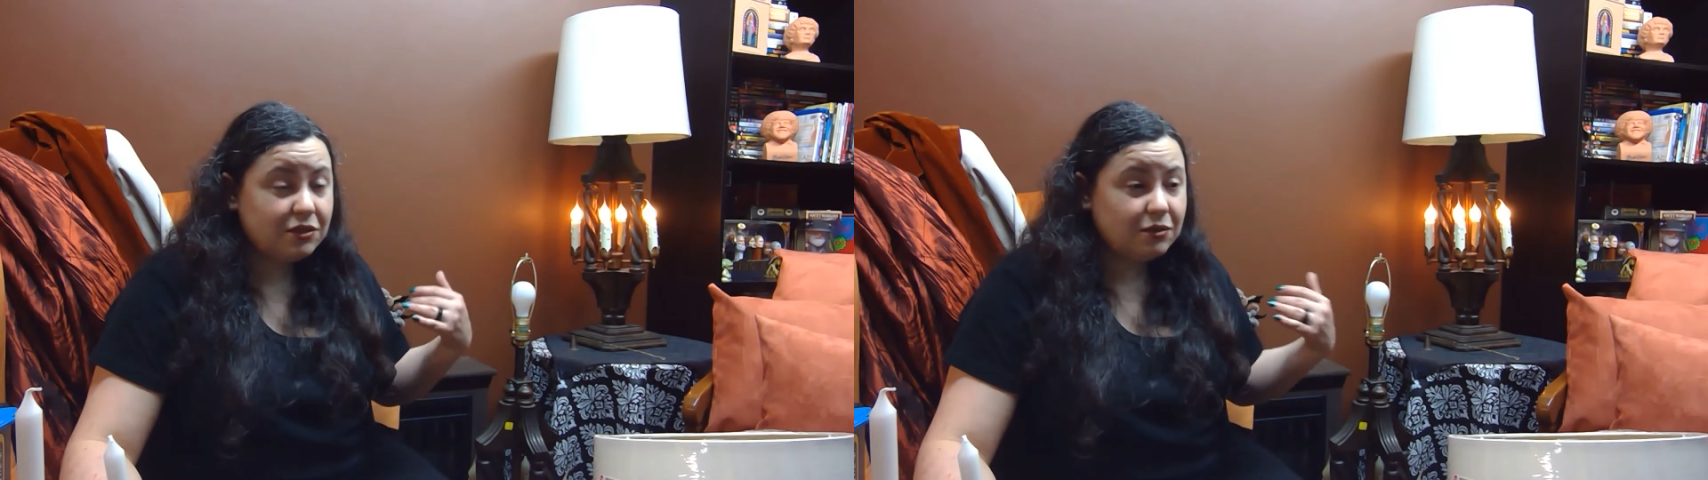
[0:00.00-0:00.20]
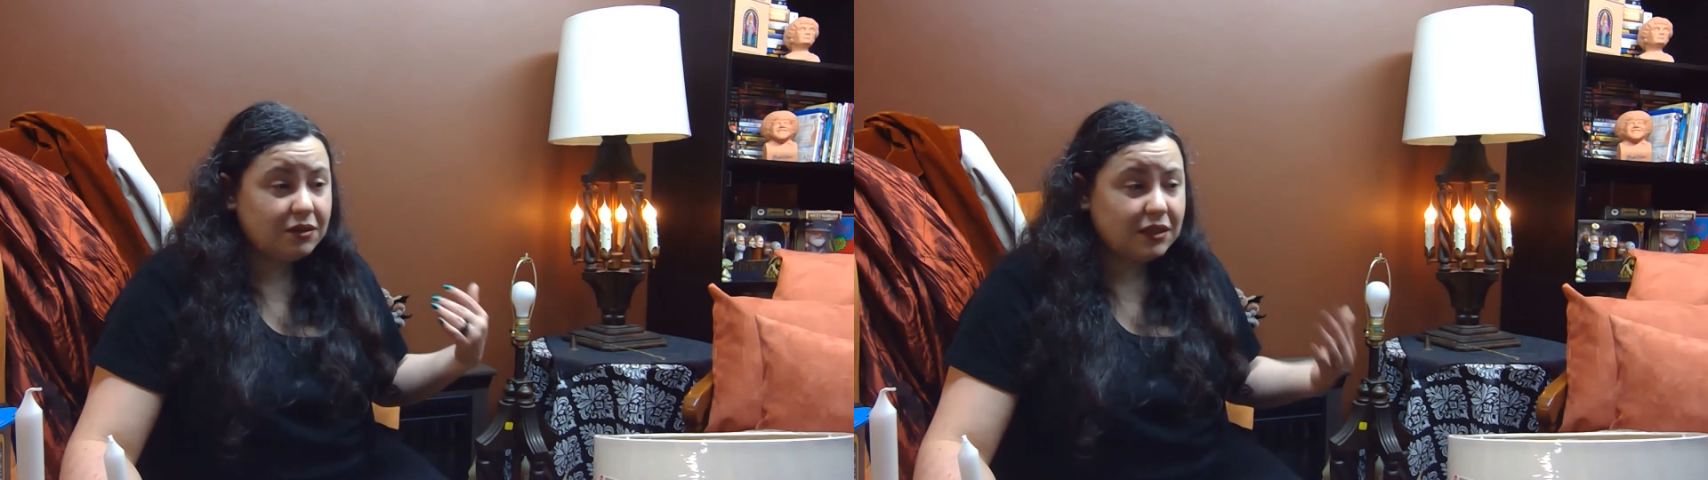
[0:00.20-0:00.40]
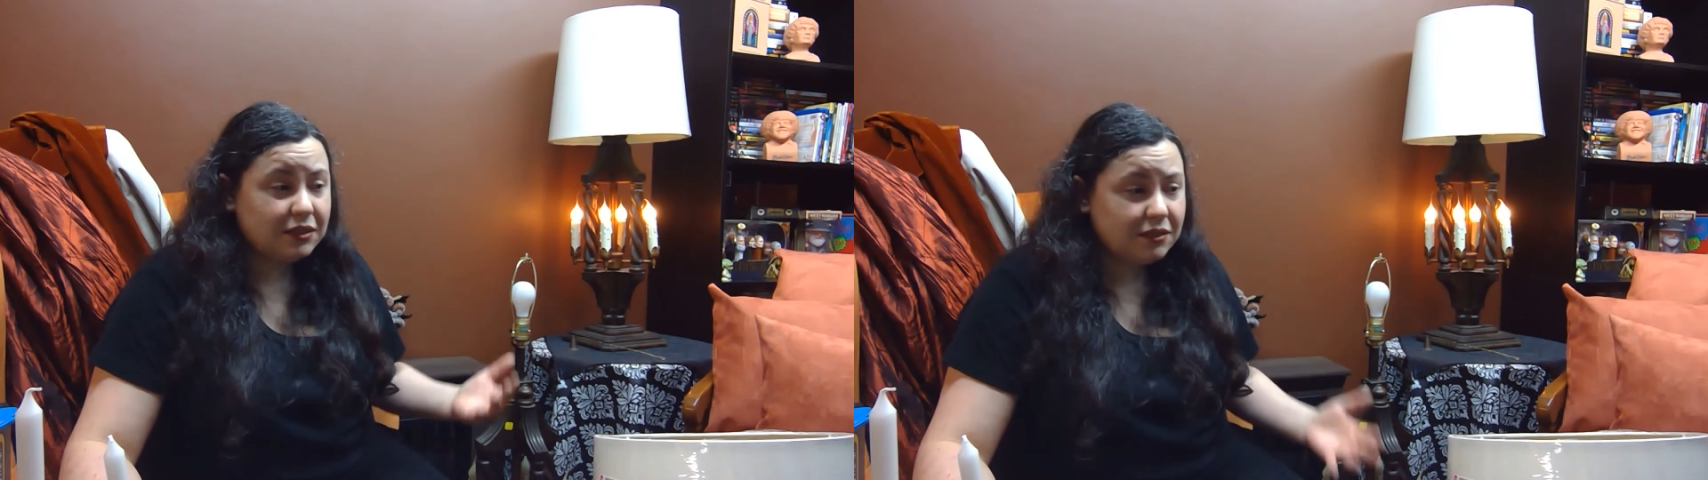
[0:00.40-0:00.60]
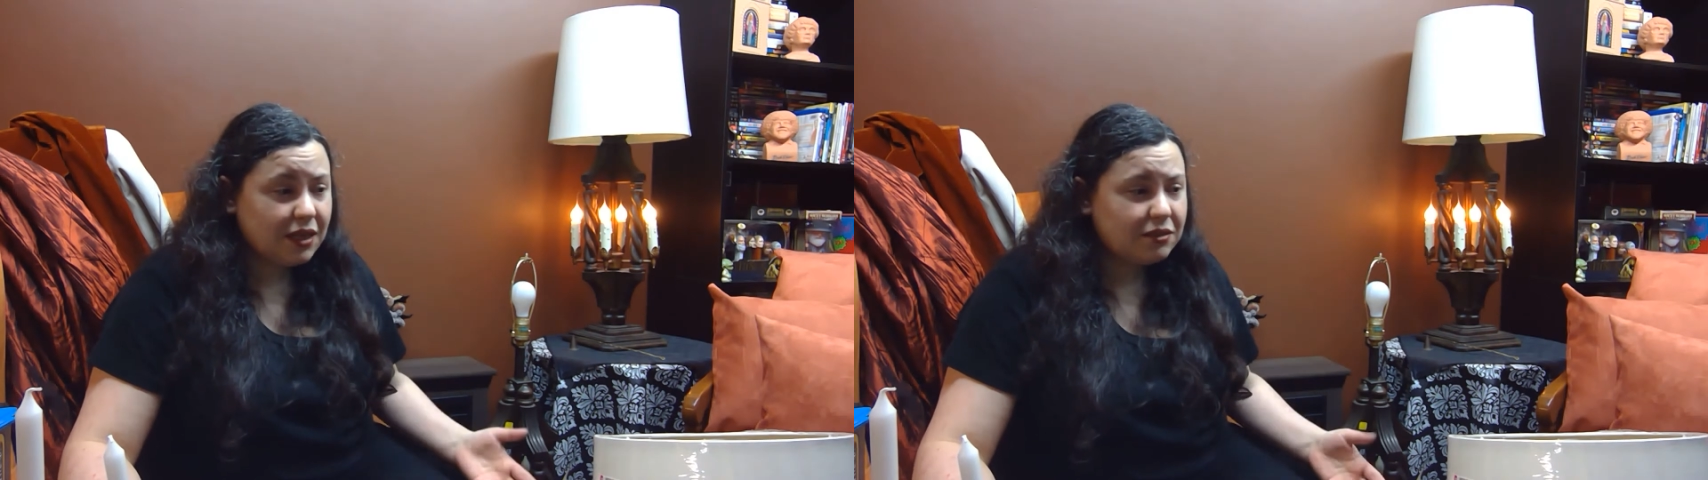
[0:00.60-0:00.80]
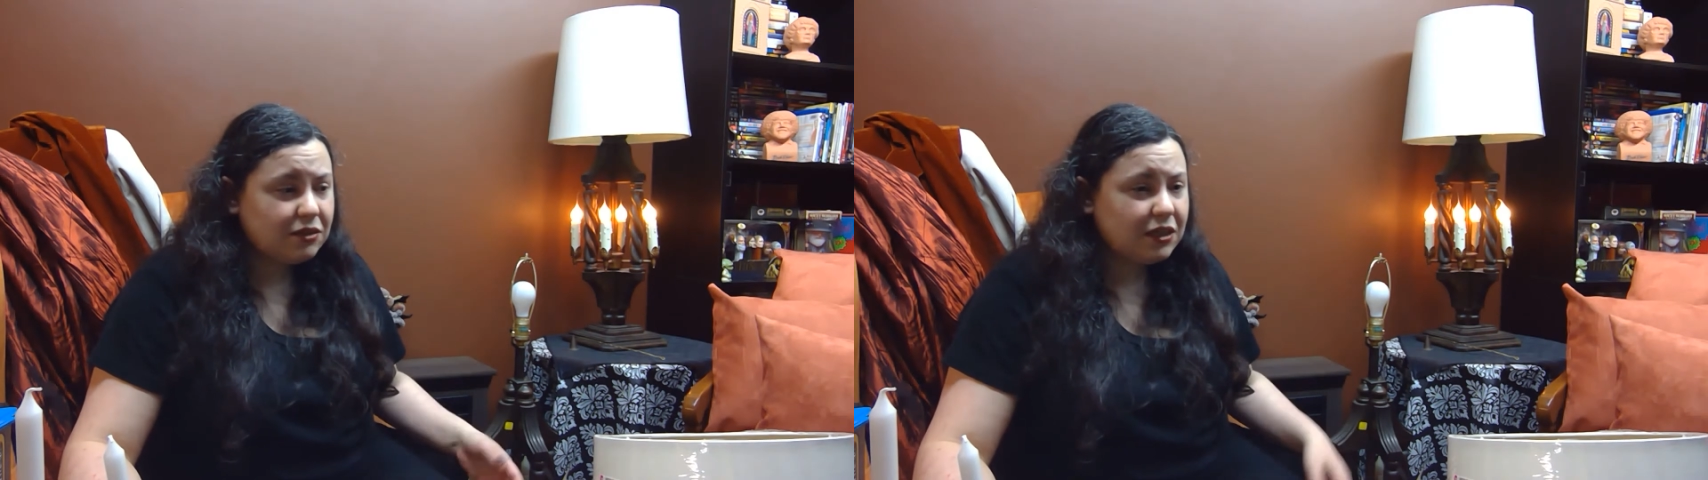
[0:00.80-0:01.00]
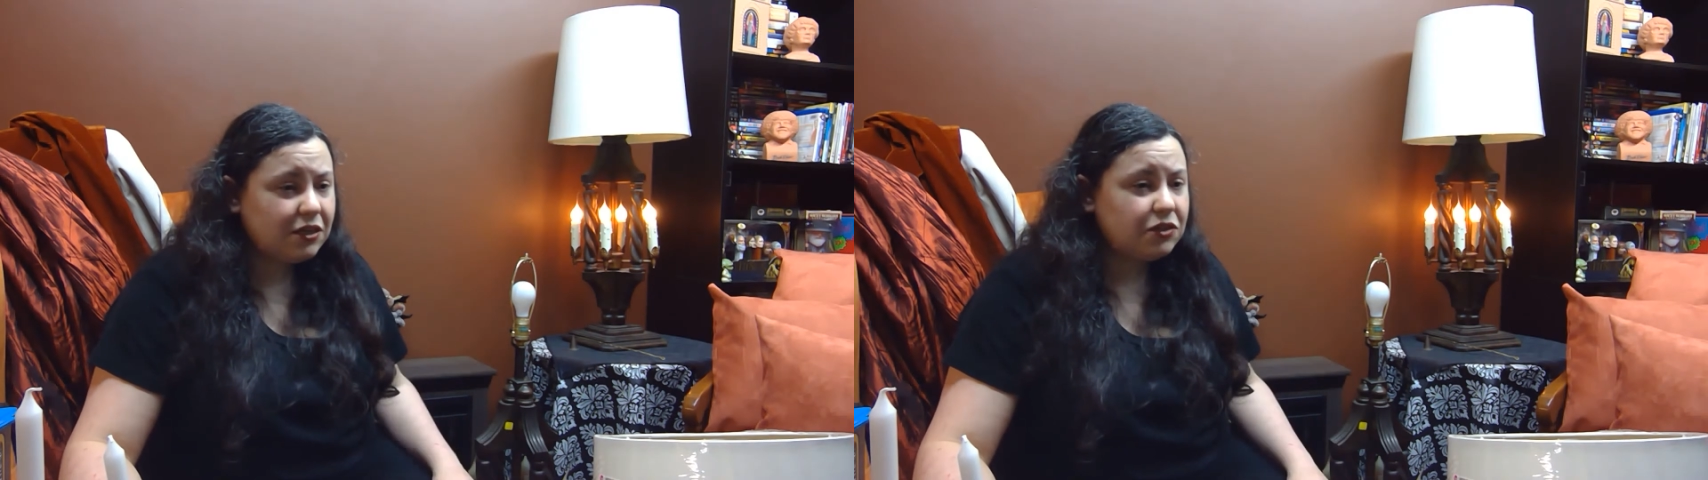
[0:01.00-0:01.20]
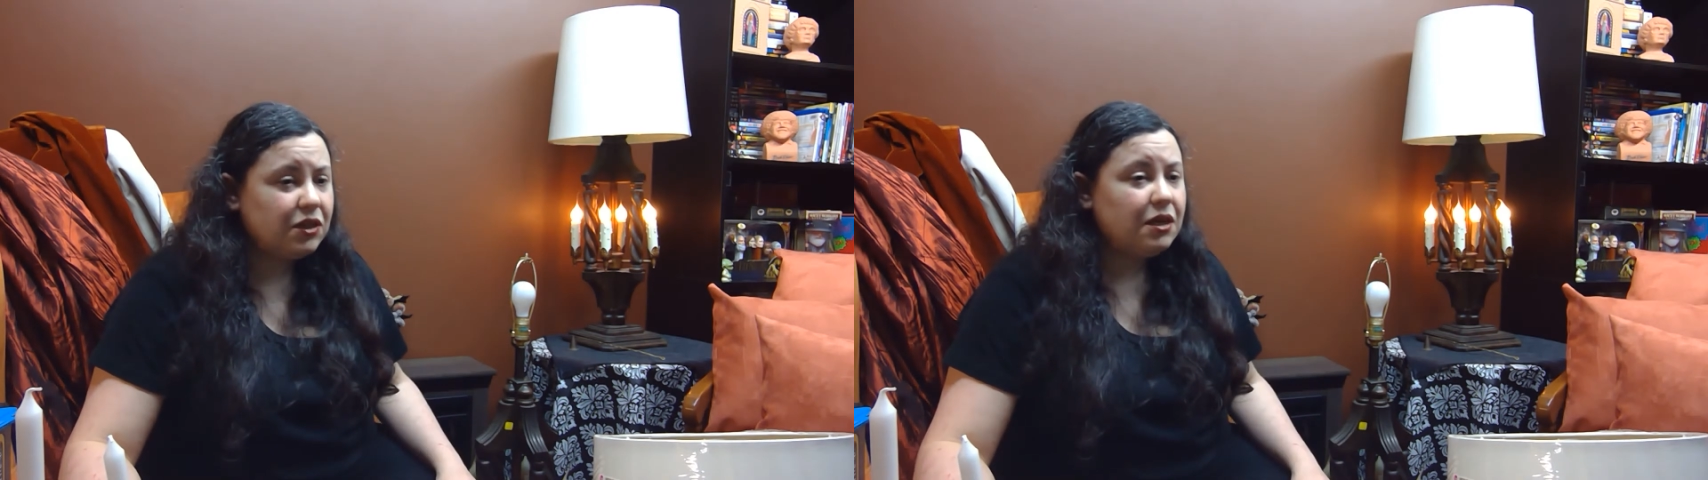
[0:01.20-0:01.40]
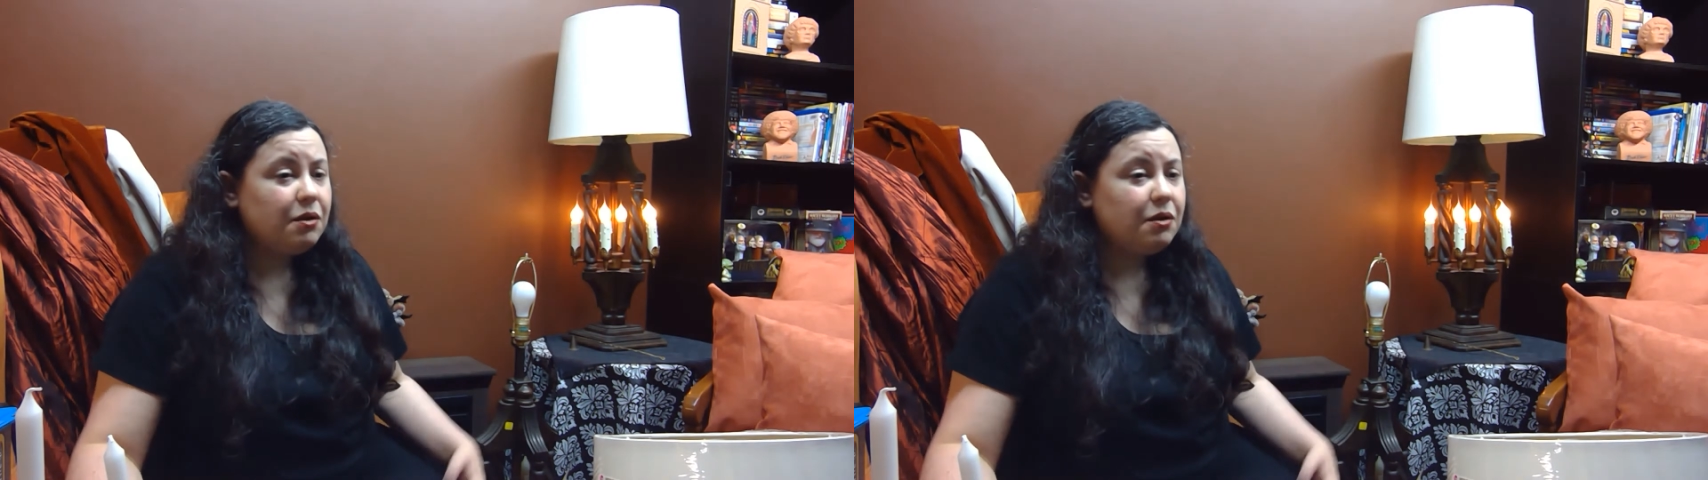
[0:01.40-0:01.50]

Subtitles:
doing things downstairs,